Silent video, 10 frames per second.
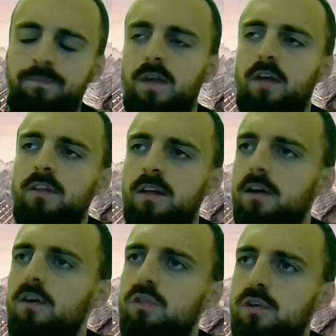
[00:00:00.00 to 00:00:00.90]
I think it
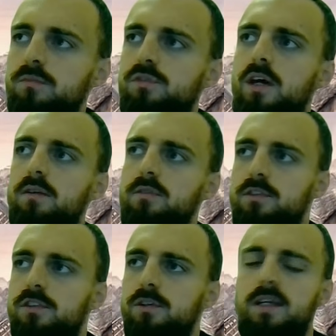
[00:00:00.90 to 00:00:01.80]
all comes down
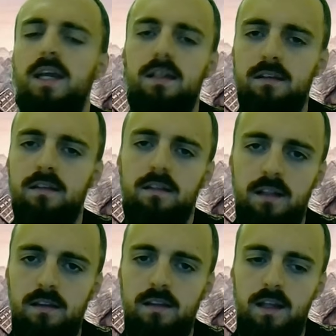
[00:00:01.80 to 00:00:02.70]
to again
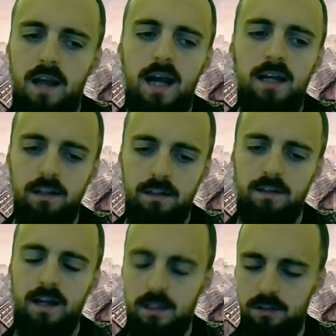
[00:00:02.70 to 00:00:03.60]
the the island
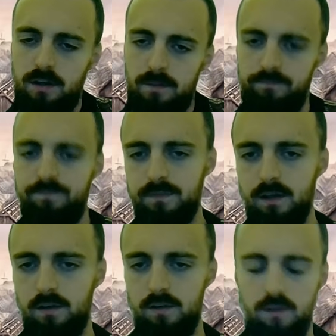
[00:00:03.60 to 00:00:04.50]
nature
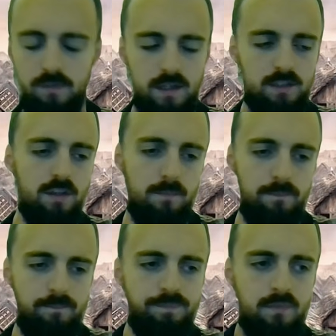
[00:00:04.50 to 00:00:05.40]
of, of Axholme.
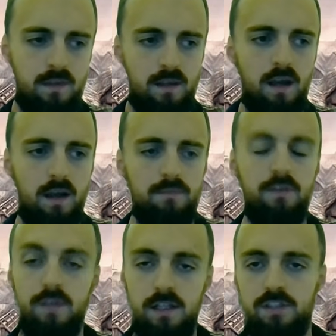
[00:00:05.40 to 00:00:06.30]
Um, the
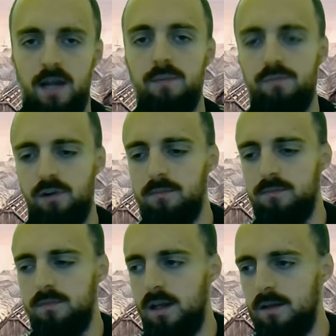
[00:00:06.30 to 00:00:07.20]
village I'm
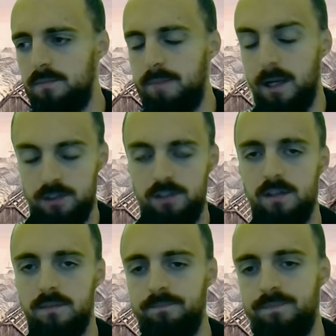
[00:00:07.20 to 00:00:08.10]
from, um,
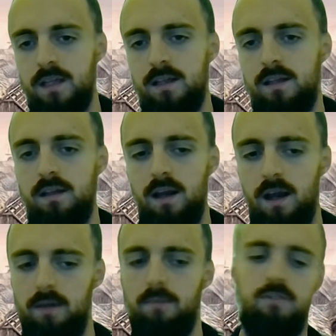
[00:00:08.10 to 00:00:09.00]
Belton,
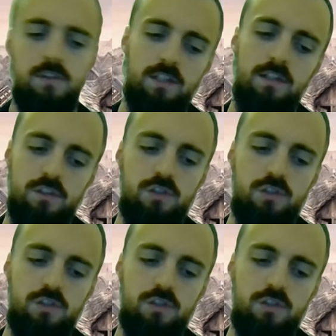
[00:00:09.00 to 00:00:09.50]
um, obviously the